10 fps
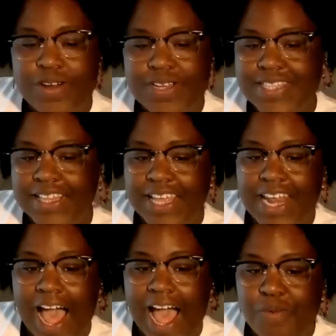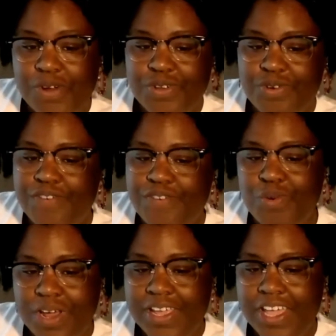first thing that I would do if
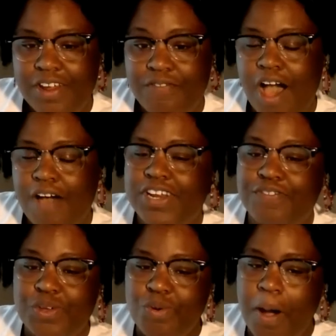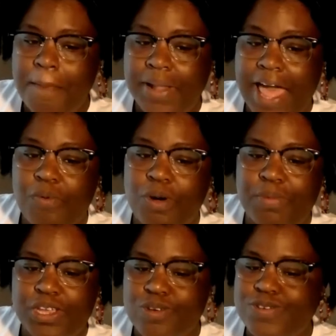you want to get involved, and if you are a Black
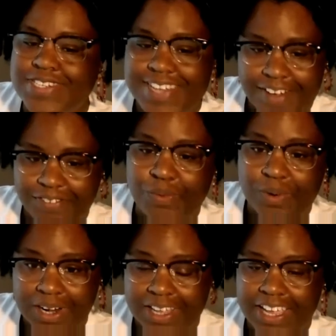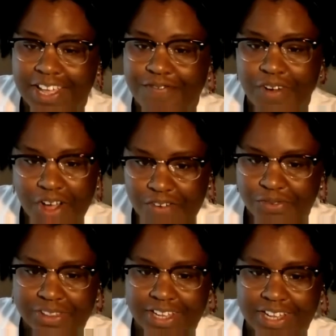woman, you should definitely want to get
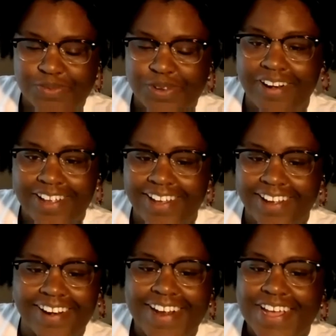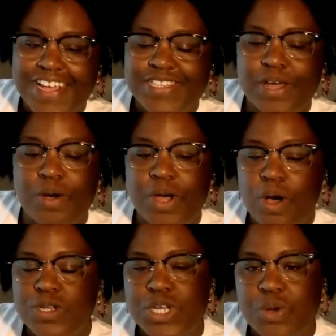involved with us. We are here. So
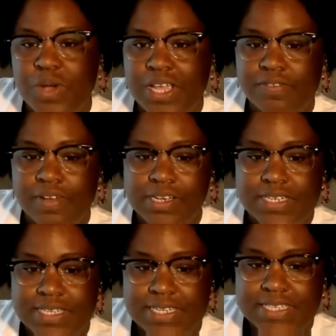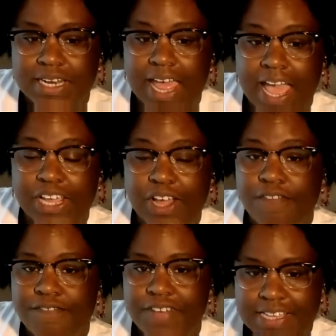go to Queens Village Cincinnati
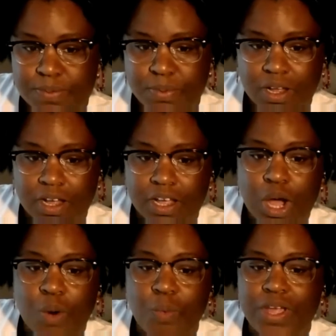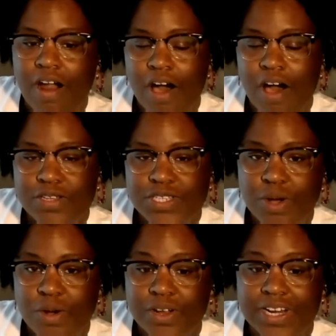on Facebook. We are
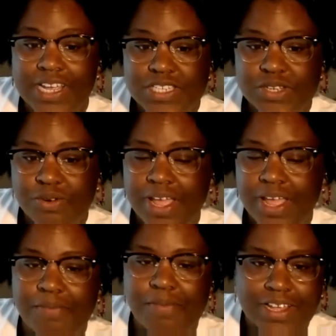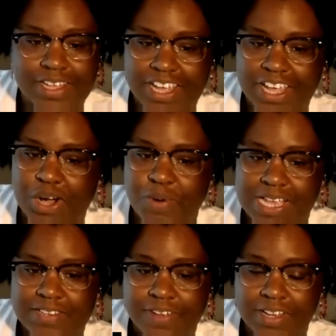also on Instagram, again,
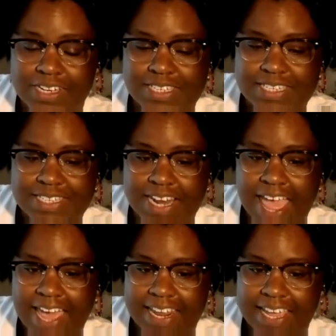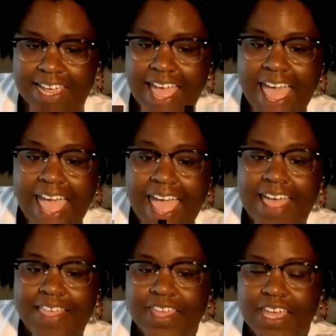Queens Village Cincinnati.
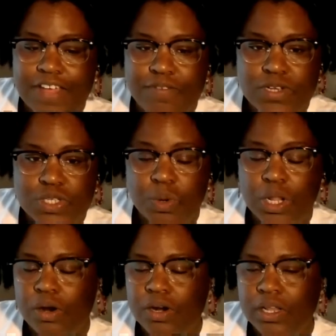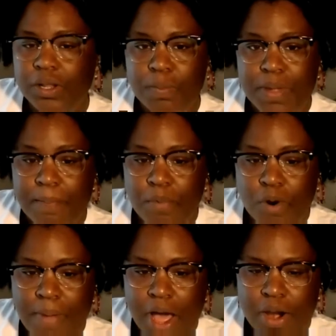And then if you just want to learn a little bit
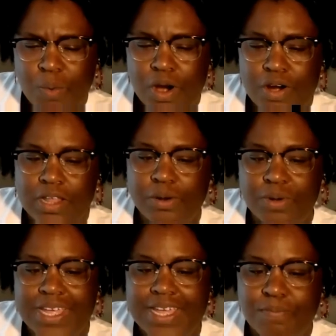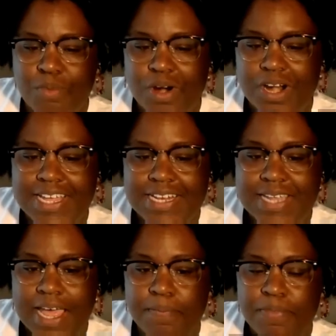more about our work, a little bit more in
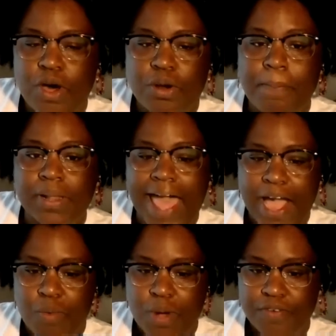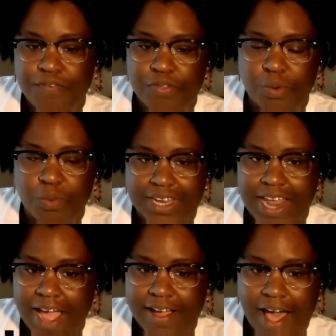depth, go to
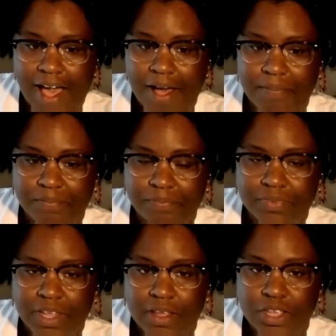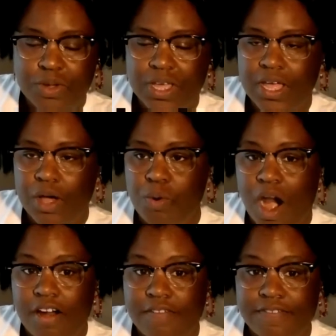blackwomenforthewin.com. You can go to
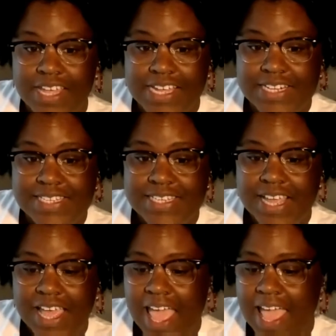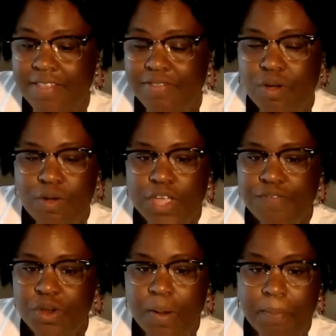our events. And
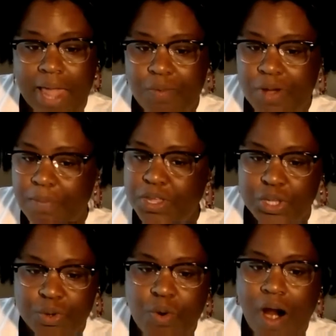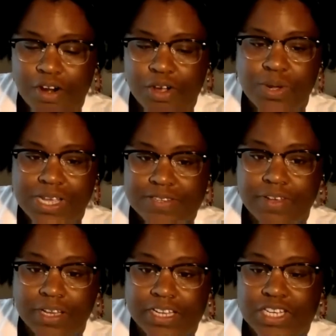if you're a Black woman, you are Queens
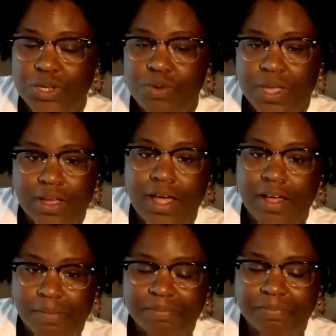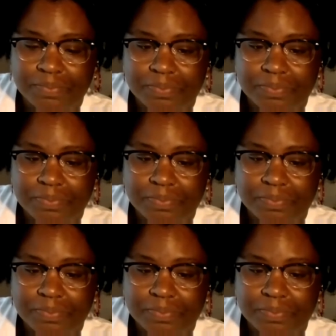Village and you can come.